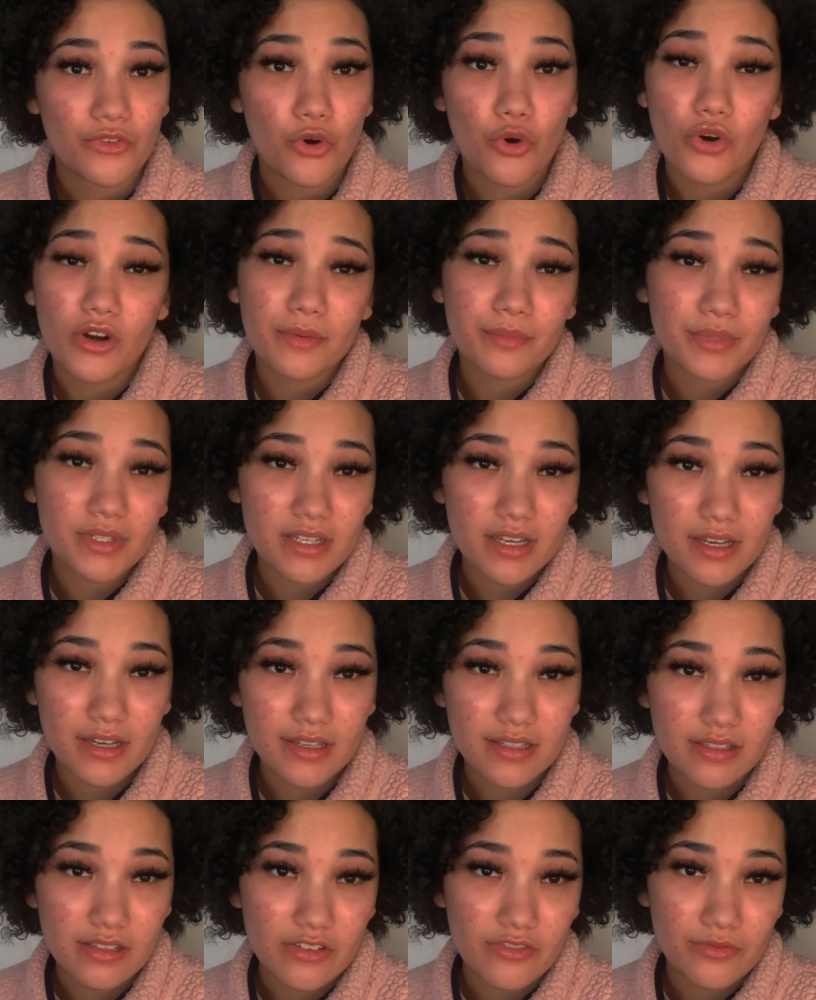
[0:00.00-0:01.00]
or
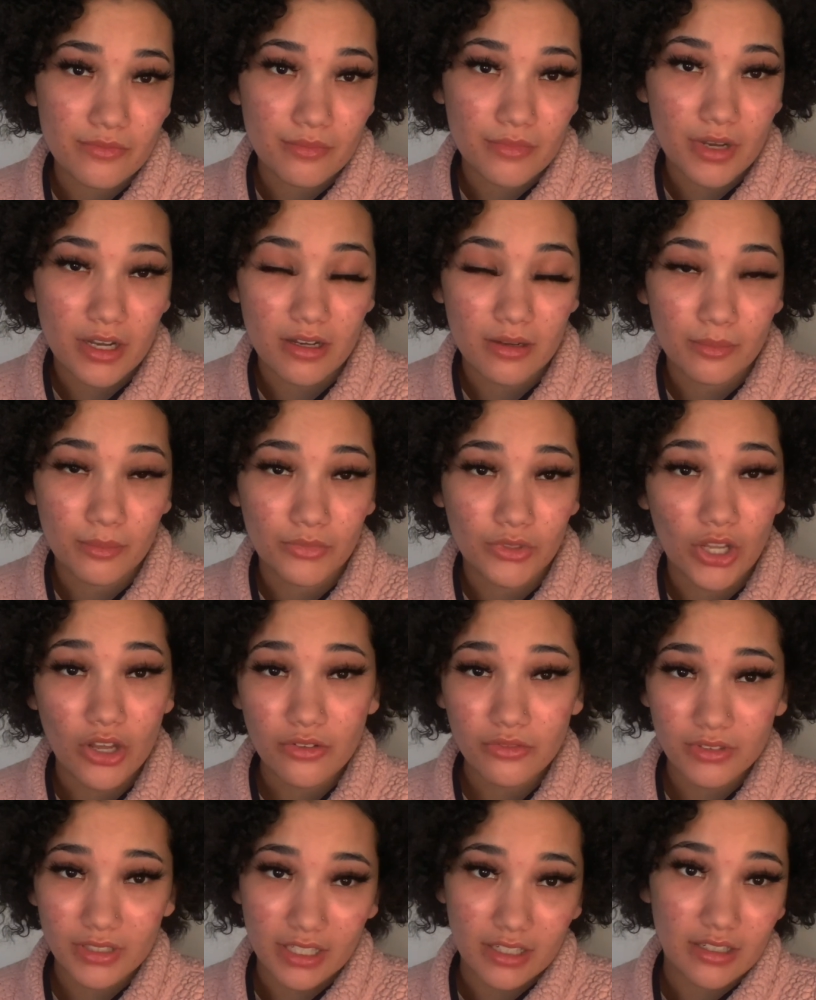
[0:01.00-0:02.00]
because of
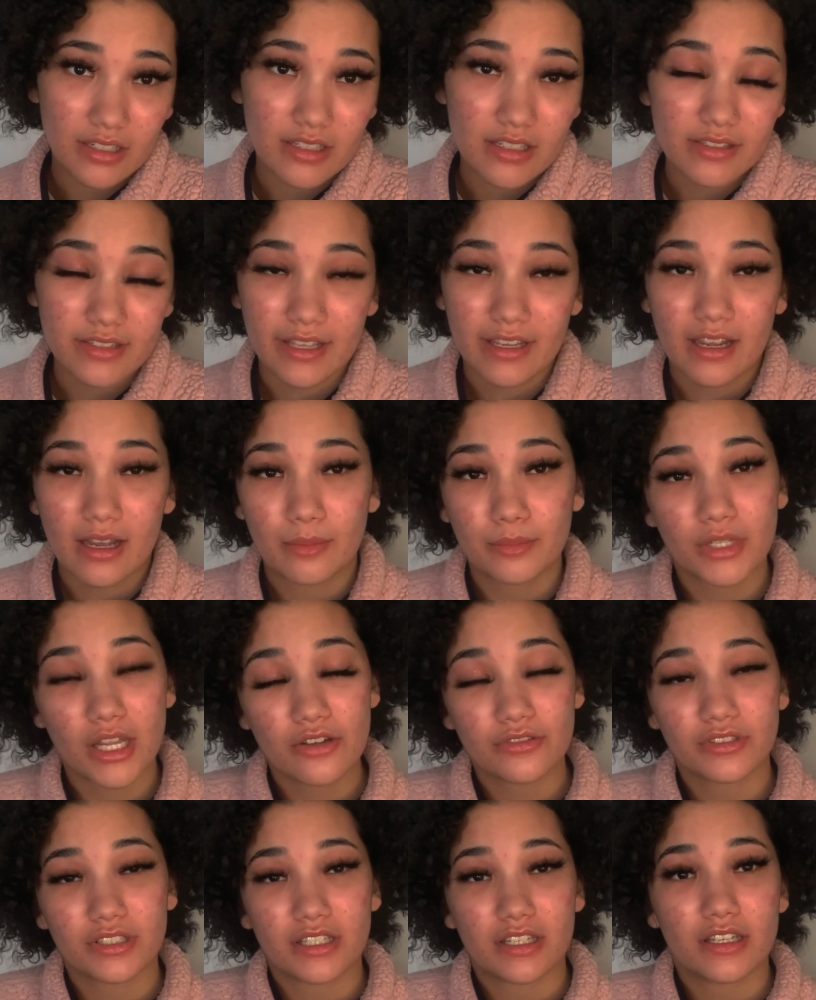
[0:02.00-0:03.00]
loneliness, like I'm
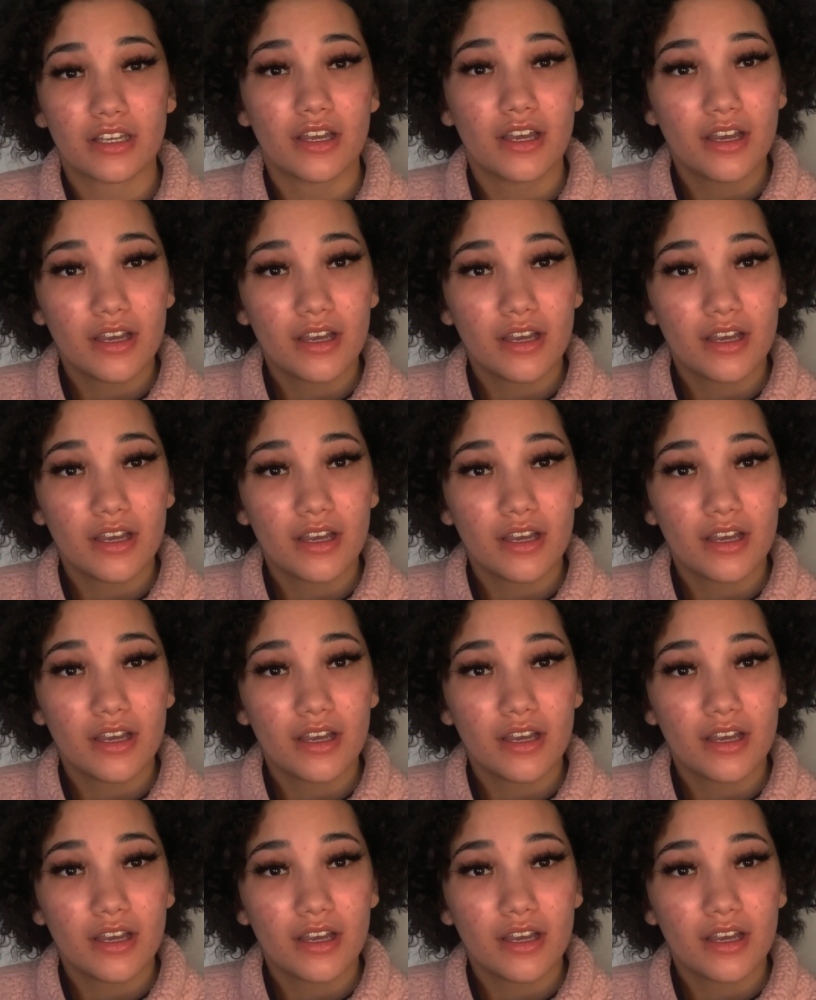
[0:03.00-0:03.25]
lonely.